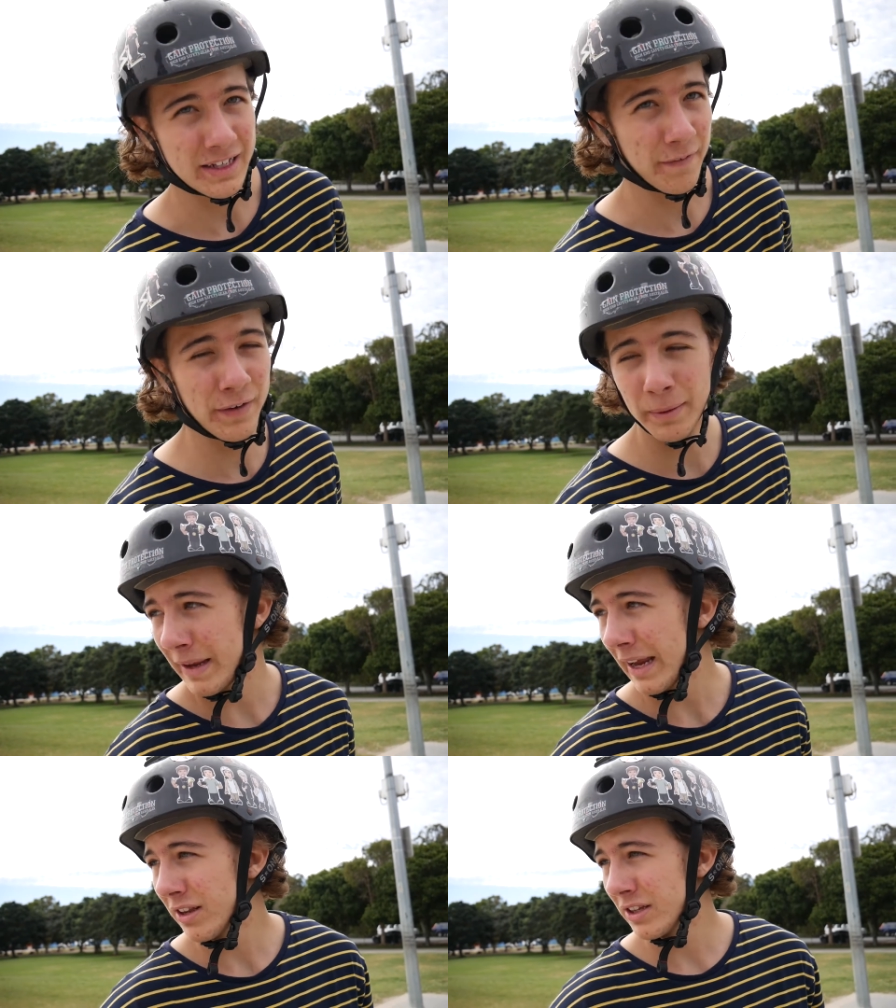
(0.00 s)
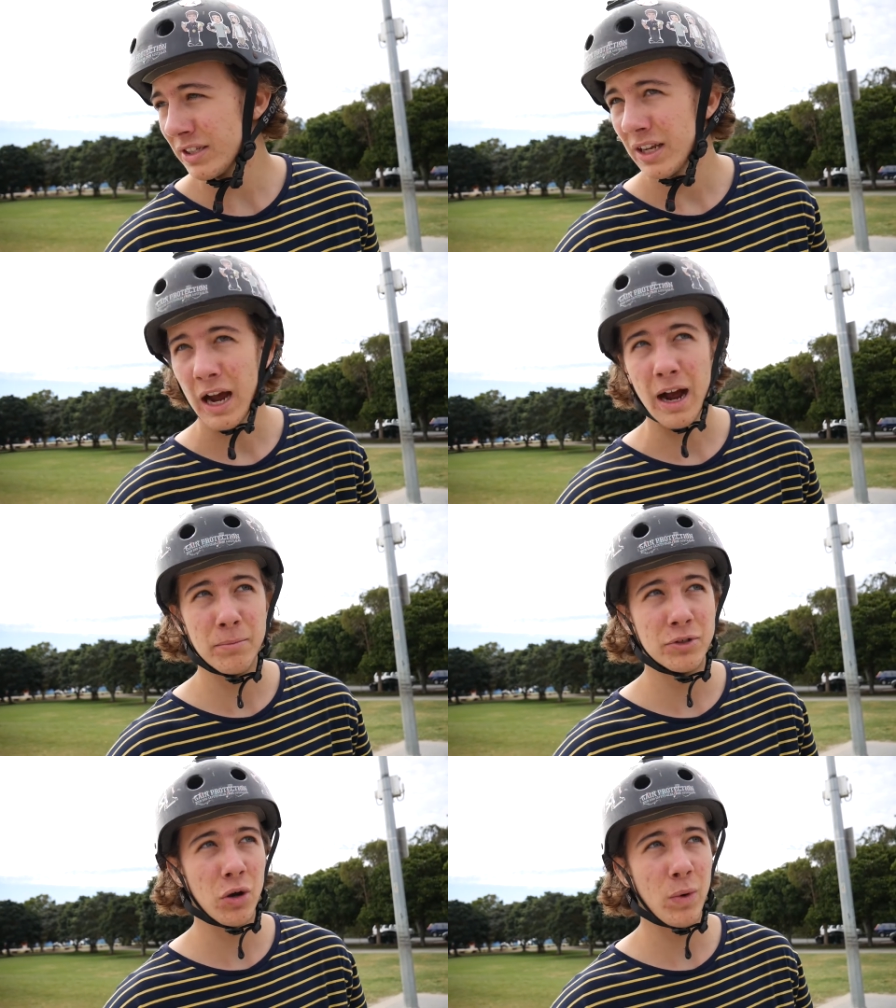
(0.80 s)
It's a flip kickless,
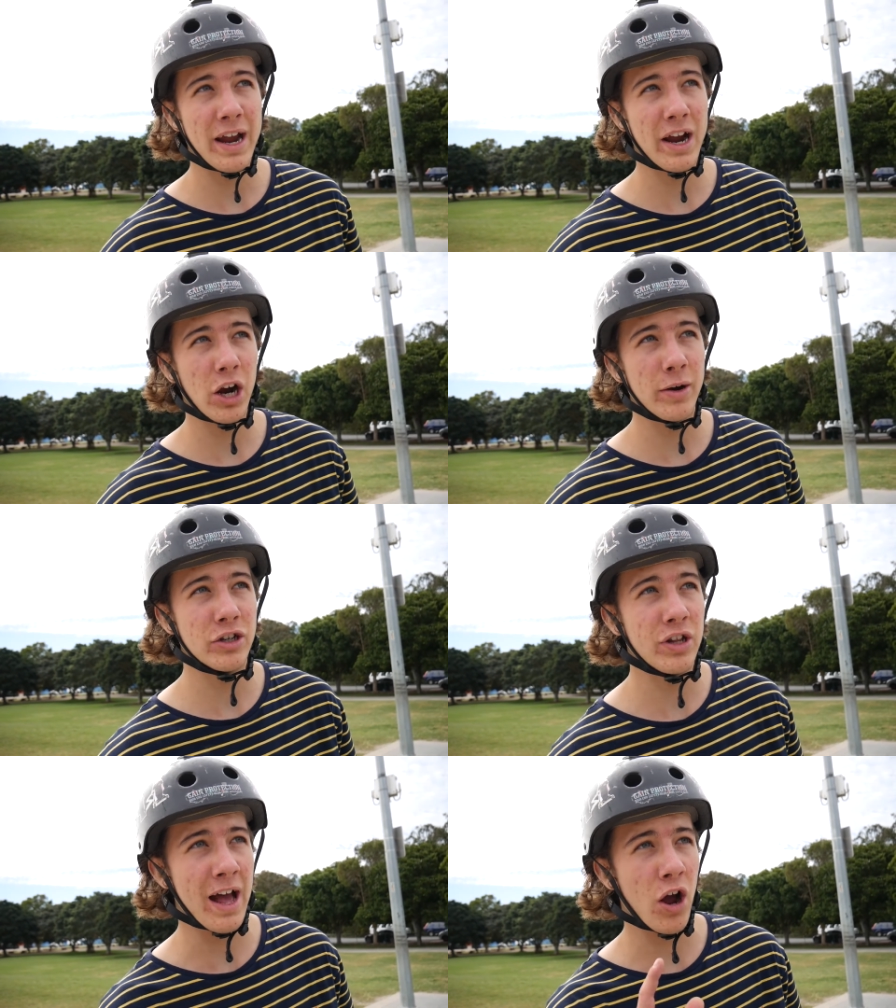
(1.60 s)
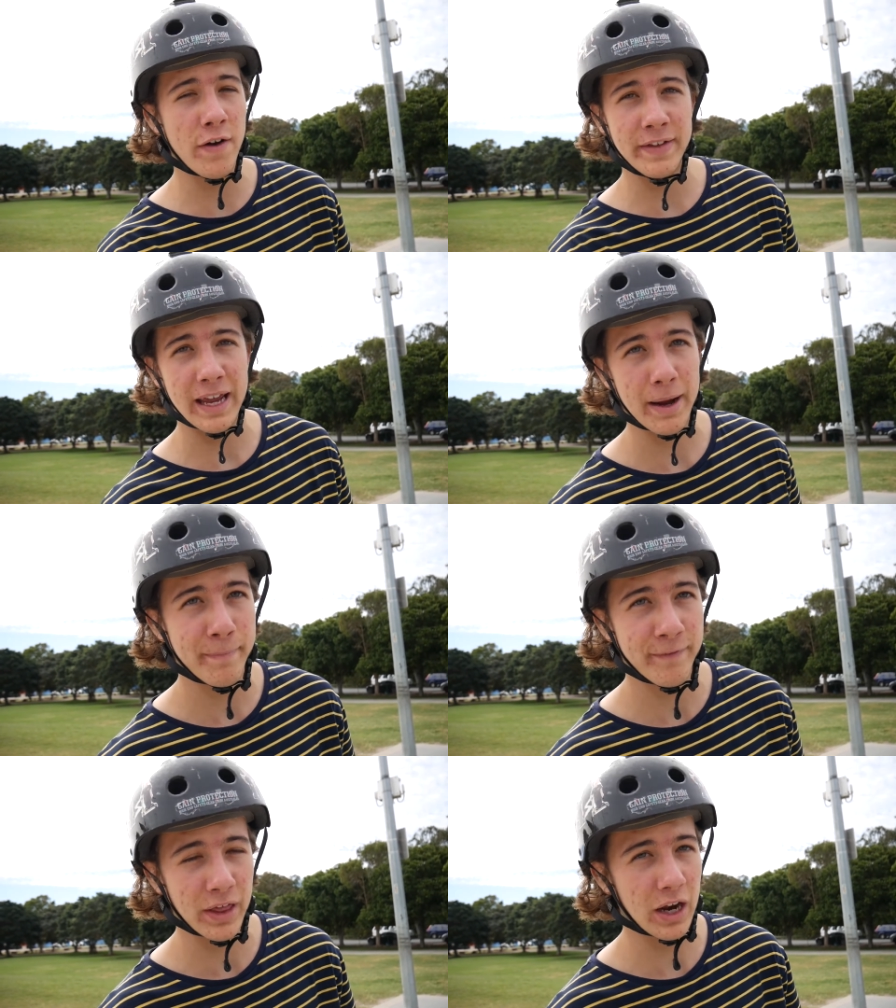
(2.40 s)
so we are going to do that over the hip
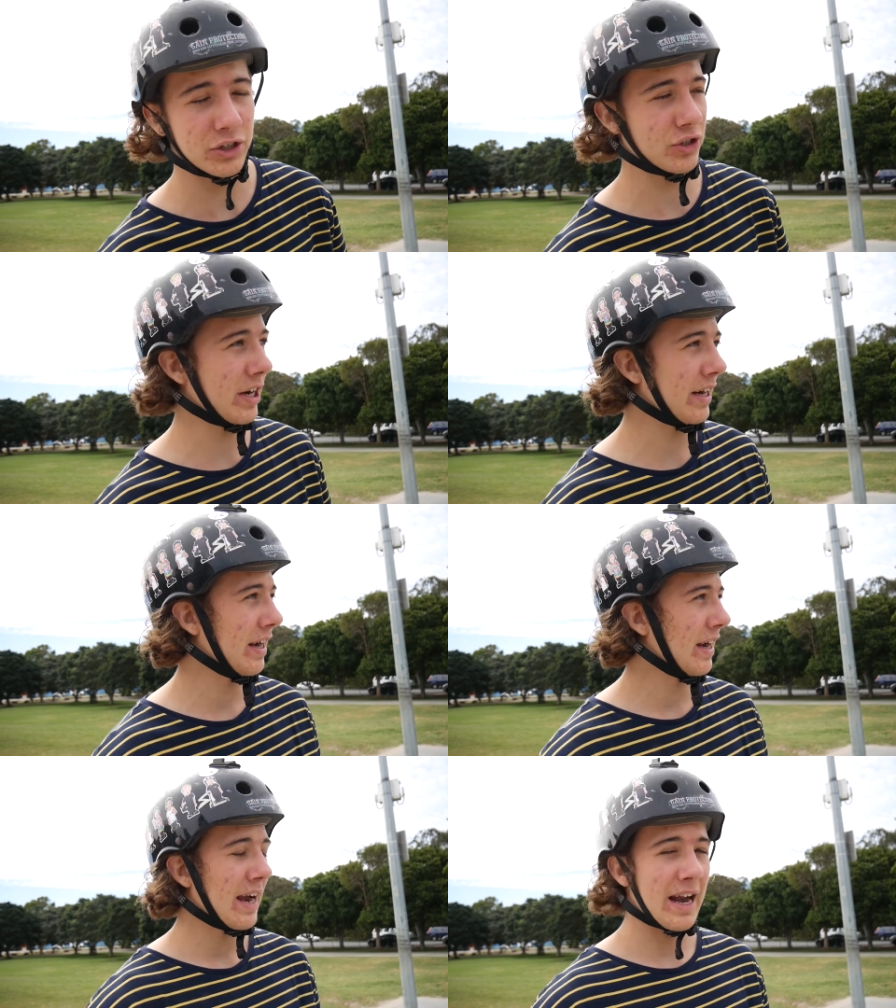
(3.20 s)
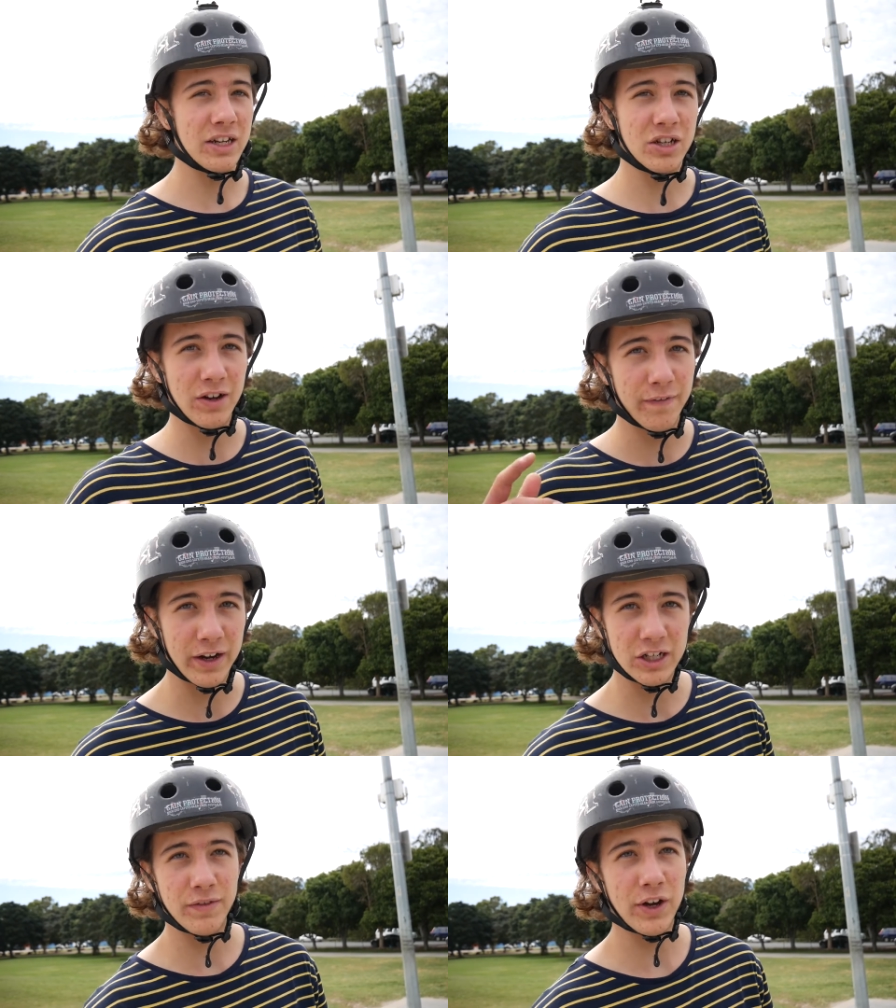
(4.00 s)
for the last trick, and that's going to
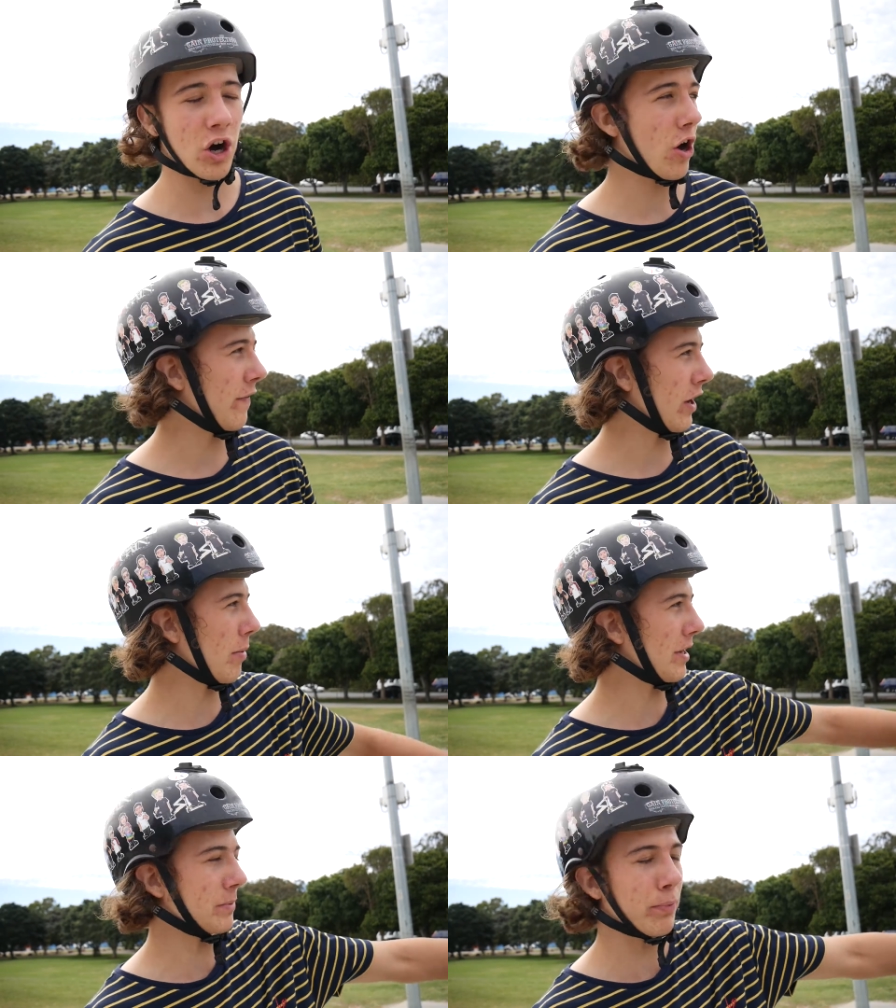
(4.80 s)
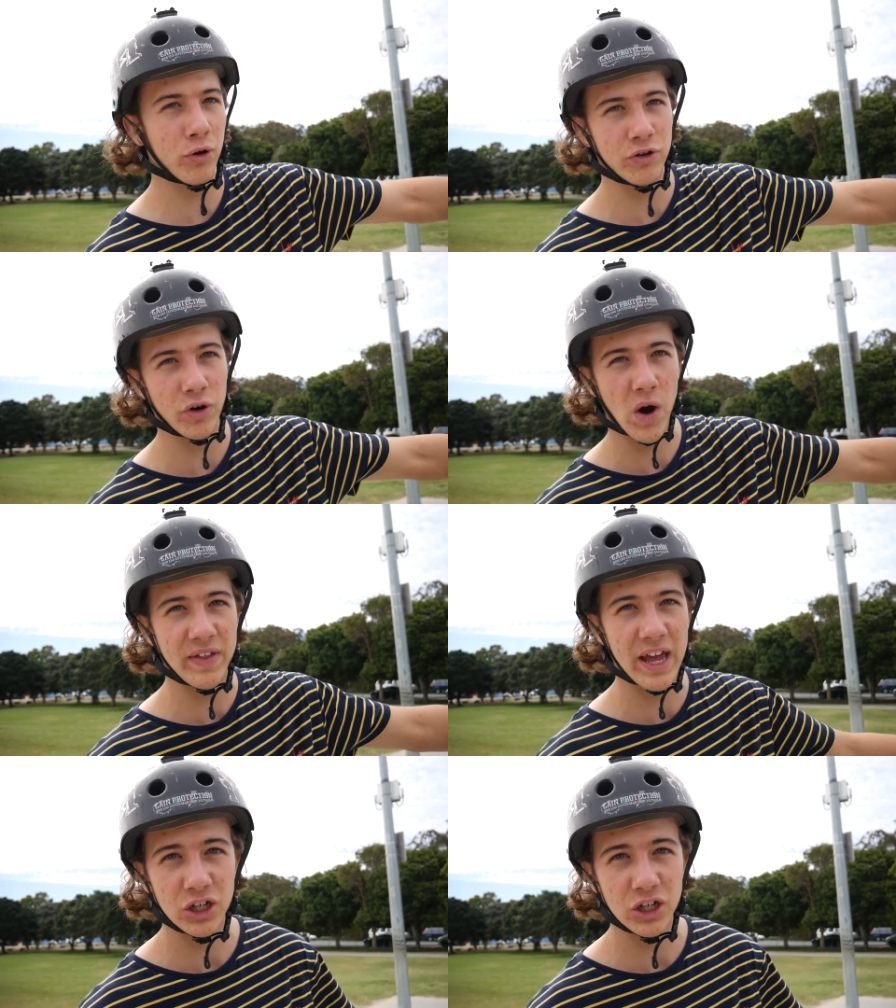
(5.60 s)
finish the video off. I've got my support crew over there,